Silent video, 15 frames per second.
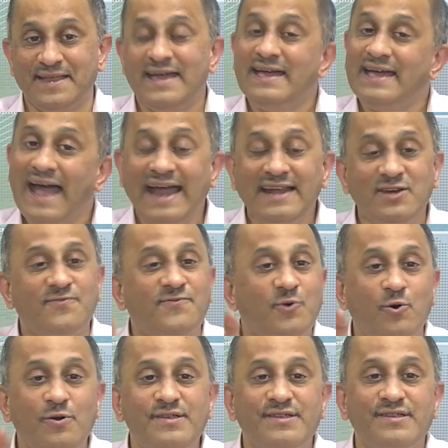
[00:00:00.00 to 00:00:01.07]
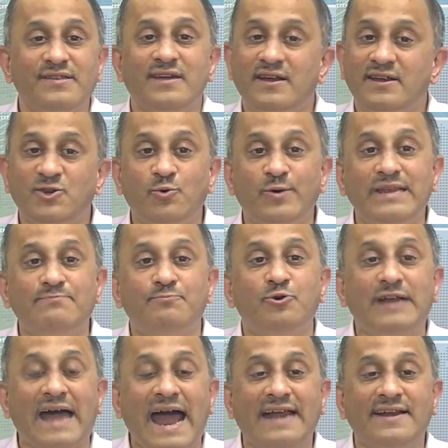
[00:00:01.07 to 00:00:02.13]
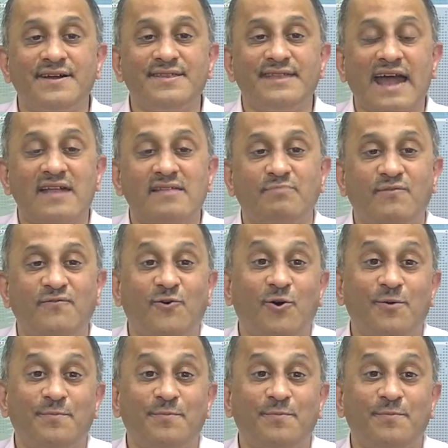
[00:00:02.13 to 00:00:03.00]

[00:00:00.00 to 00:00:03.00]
and of course, two input adders as before.